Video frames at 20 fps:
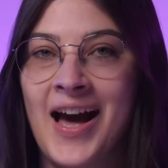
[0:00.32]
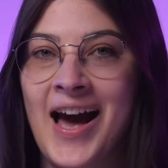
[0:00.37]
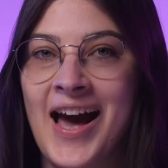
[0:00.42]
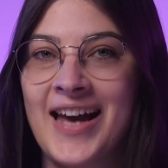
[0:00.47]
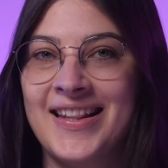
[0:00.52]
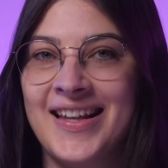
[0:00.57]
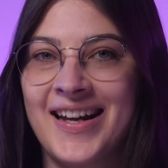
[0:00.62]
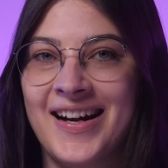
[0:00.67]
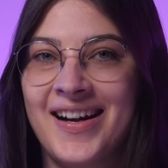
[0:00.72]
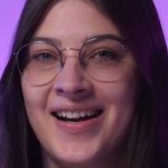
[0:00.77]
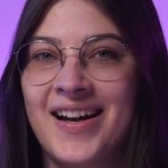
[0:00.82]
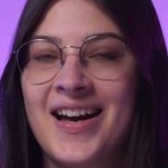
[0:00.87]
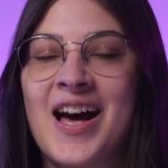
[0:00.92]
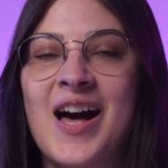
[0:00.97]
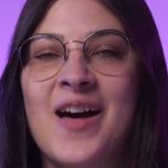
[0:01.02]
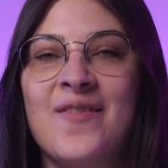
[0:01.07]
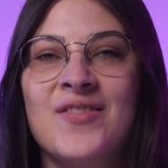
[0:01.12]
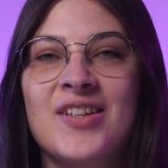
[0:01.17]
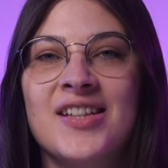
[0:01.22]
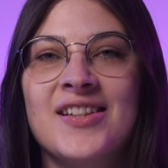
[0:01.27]
Hi there,
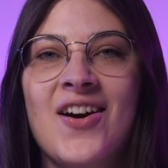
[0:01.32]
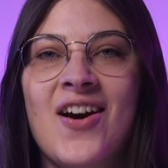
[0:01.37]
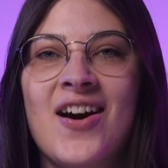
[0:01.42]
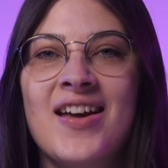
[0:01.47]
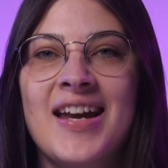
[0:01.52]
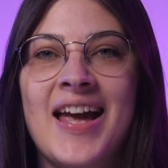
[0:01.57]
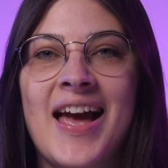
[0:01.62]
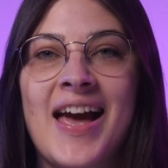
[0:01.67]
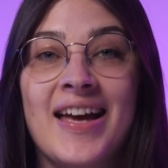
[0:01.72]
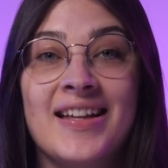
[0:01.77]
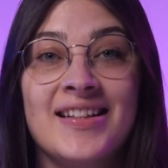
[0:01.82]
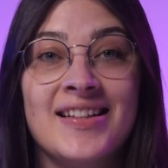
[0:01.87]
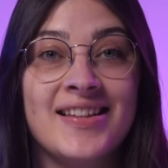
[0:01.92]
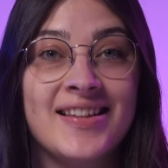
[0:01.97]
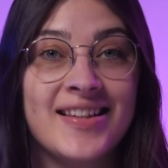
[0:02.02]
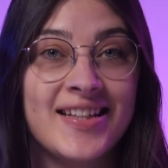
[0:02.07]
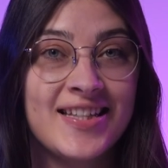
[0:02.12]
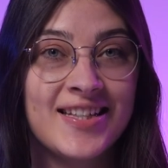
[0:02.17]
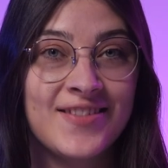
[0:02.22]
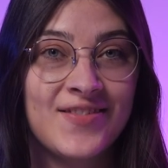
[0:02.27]
I'm Victoria, and
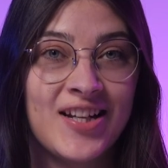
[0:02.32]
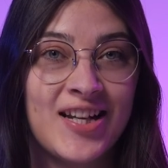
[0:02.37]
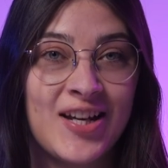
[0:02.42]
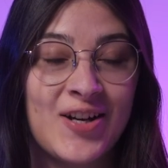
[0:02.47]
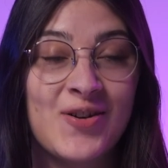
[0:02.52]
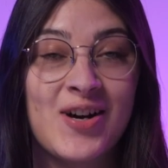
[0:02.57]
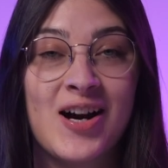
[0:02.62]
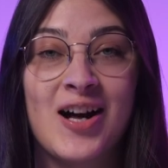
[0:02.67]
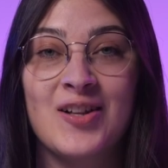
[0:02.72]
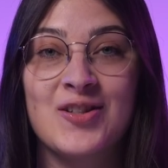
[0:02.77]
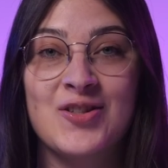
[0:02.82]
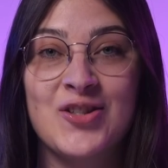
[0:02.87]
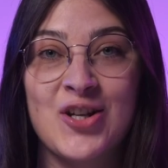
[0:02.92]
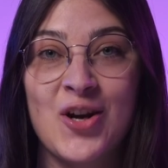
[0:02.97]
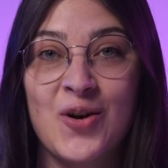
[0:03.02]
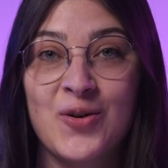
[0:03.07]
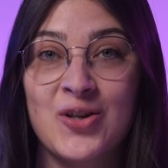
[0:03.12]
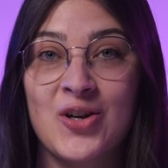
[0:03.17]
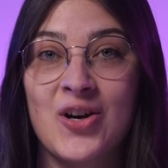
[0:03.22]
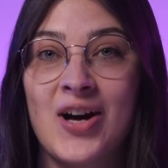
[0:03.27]
in this video I'll
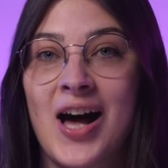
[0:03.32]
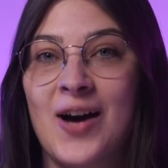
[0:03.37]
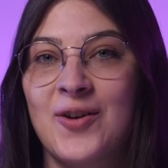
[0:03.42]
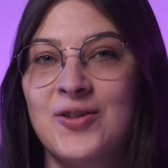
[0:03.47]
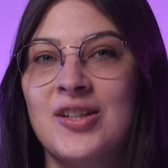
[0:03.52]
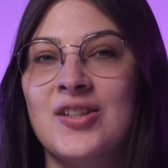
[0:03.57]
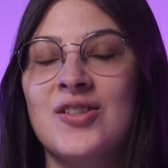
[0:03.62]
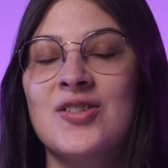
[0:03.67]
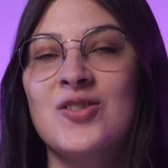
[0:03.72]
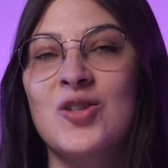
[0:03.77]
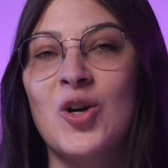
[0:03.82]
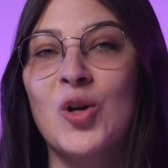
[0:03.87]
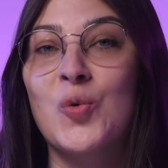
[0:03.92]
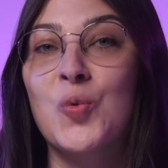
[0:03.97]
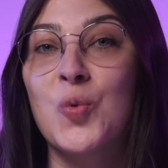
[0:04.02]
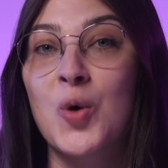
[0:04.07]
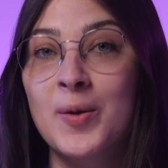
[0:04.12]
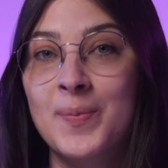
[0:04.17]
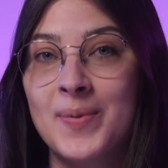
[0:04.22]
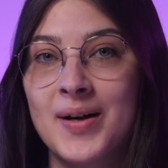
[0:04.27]
show you how to
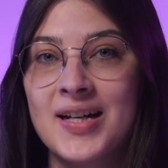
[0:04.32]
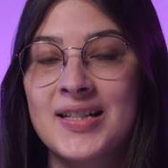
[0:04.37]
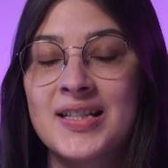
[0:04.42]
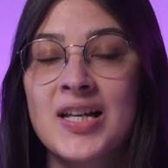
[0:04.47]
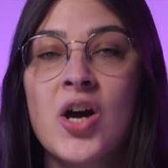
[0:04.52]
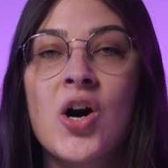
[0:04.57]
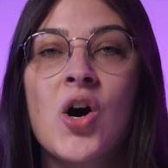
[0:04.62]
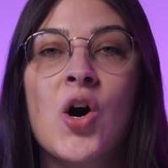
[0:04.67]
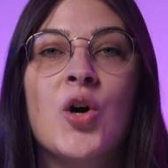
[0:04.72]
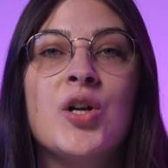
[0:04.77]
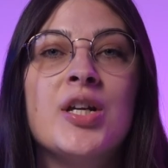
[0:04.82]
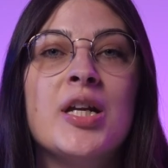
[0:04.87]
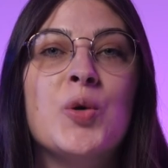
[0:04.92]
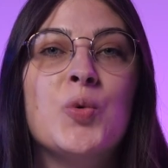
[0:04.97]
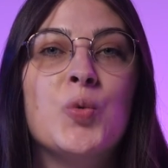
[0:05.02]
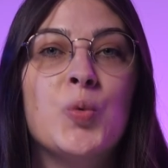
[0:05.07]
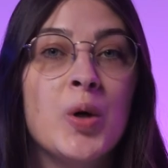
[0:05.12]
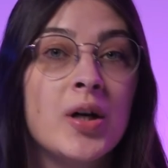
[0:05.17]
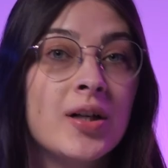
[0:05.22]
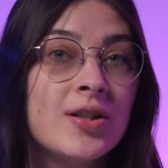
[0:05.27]
install WordPress on a
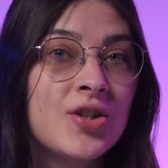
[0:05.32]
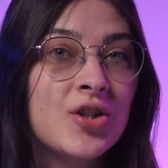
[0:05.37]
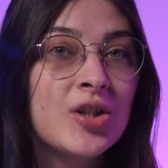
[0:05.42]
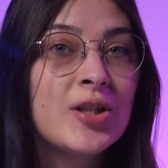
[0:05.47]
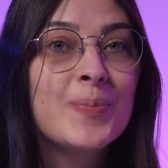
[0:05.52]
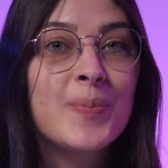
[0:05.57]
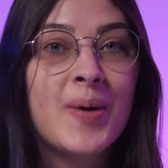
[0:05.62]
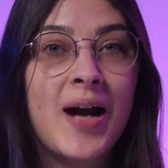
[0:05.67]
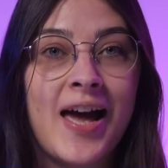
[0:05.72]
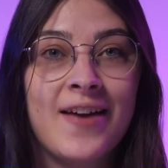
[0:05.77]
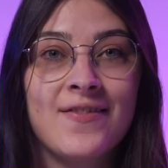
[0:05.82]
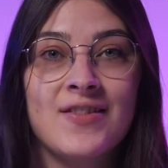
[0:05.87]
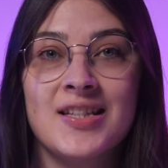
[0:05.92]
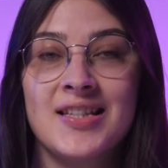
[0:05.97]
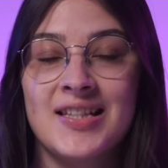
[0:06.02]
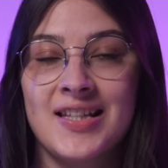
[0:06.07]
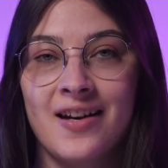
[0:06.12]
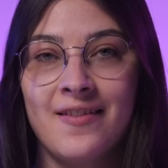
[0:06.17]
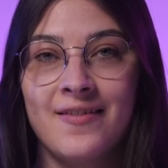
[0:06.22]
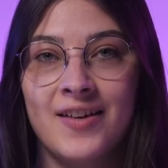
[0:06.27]
virtual
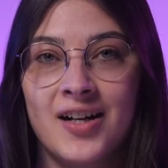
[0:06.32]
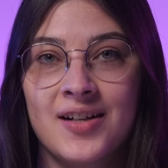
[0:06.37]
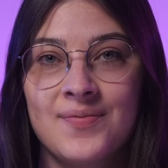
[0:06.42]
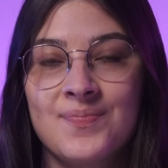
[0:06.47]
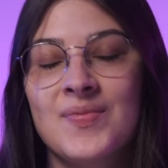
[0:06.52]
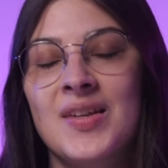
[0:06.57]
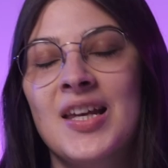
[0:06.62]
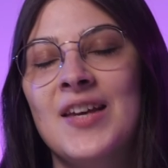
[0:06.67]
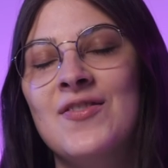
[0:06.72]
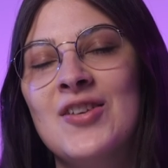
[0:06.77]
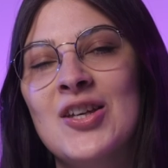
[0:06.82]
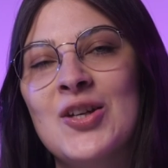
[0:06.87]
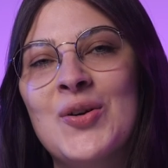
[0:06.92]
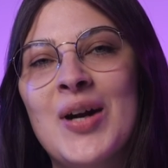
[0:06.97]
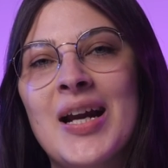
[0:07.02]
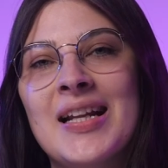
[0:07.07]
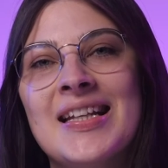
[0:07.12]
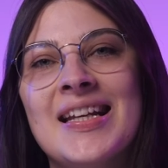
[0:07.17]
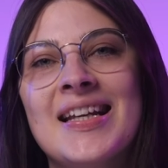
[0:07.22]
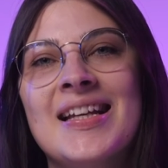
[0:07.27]
private server. If you're
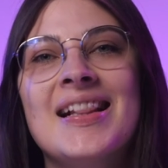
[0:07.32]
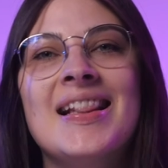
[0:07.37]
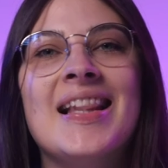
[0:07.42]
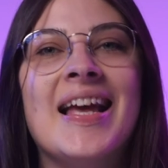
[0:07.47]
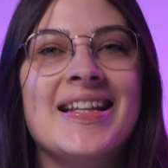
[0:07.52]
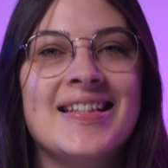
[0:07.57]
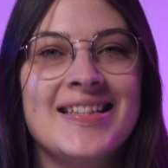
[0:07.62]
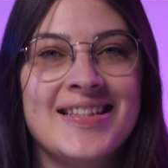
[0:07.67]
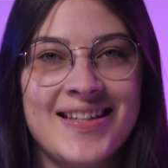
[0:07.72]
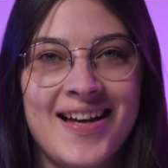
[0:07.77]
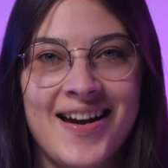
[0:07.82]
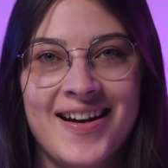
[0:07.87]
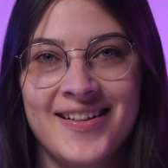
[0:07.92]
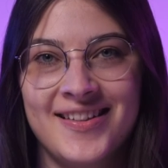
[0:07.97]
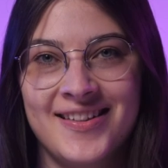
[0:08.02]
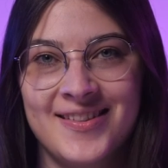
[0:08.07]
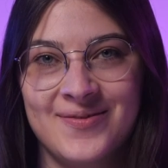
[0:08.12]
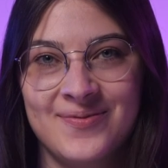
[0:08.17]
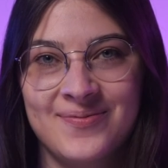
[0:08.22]
ready, let's start.